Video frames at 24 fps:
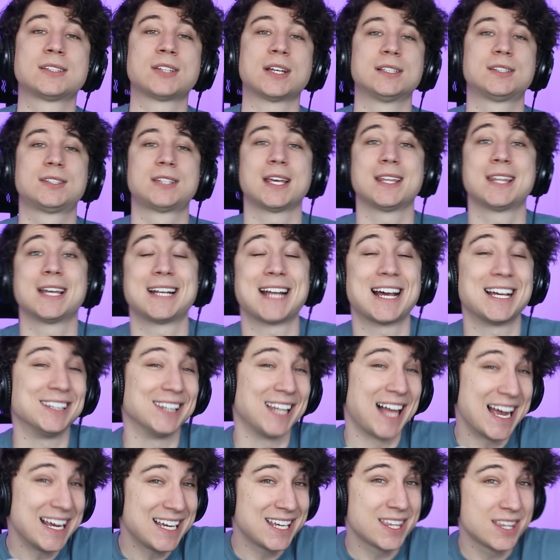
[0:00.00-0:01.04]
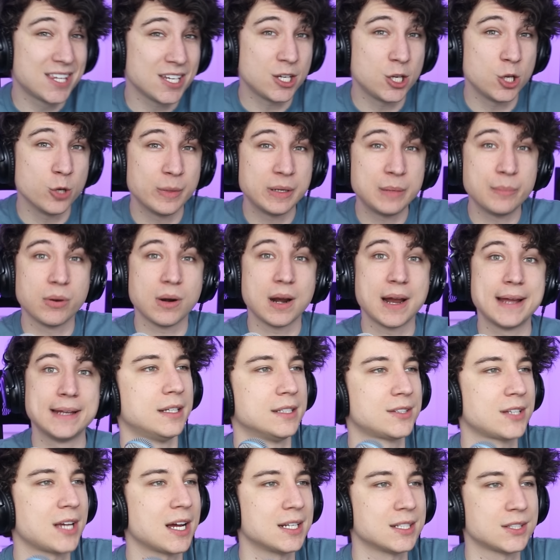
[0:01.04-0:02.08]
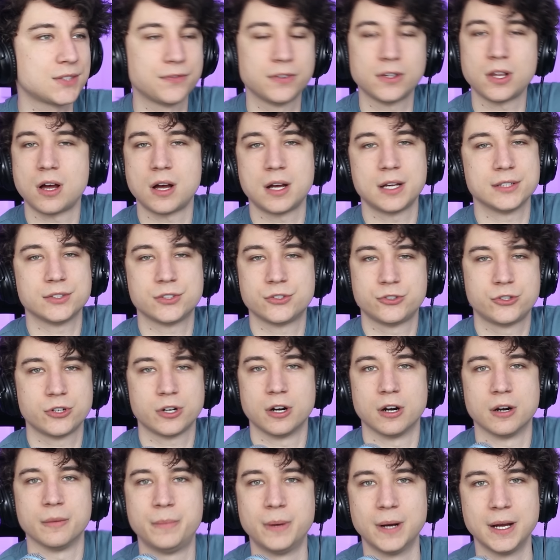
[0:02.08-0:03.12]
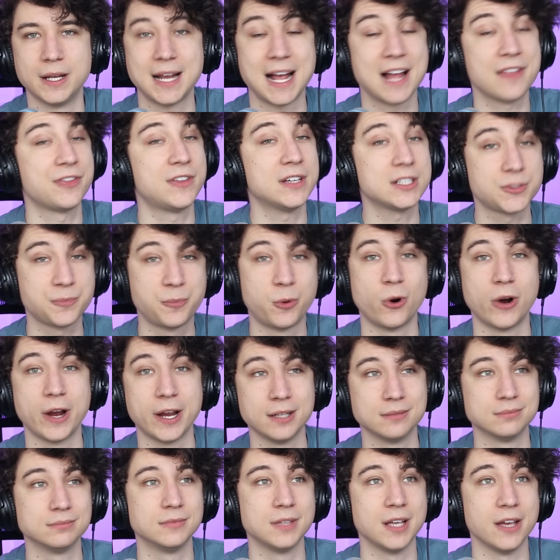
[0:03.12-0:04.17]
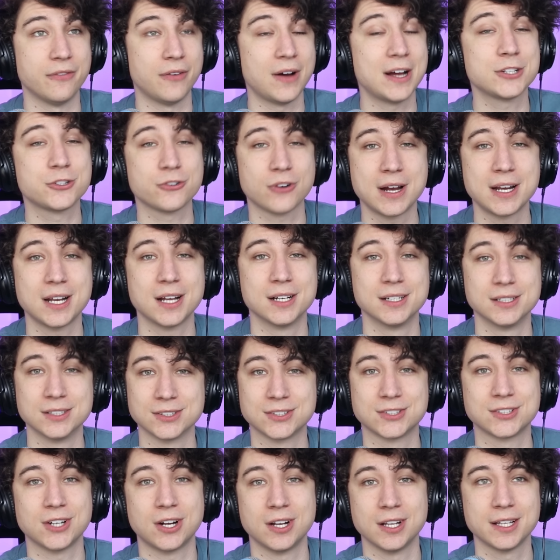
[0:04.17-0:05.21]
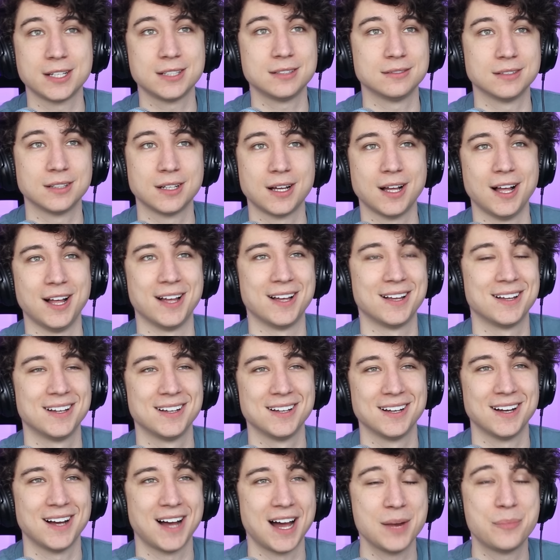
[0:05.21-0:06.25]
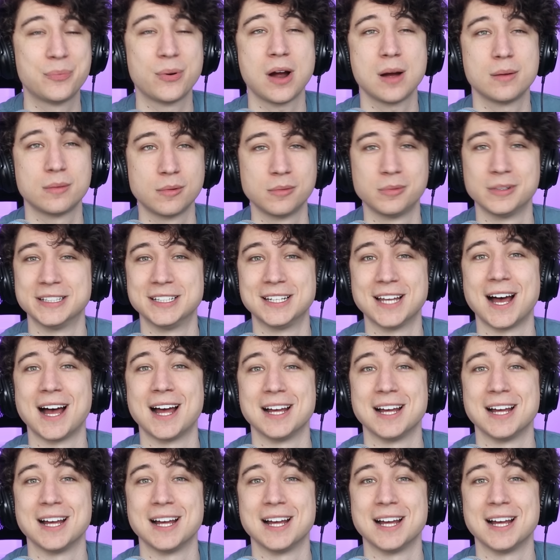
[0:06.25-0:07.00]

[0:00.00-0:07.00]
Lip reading: I'd say that I like the human brain. It's got its flaws, sure, but at this point, if I try to uninstall it, I'd probably die.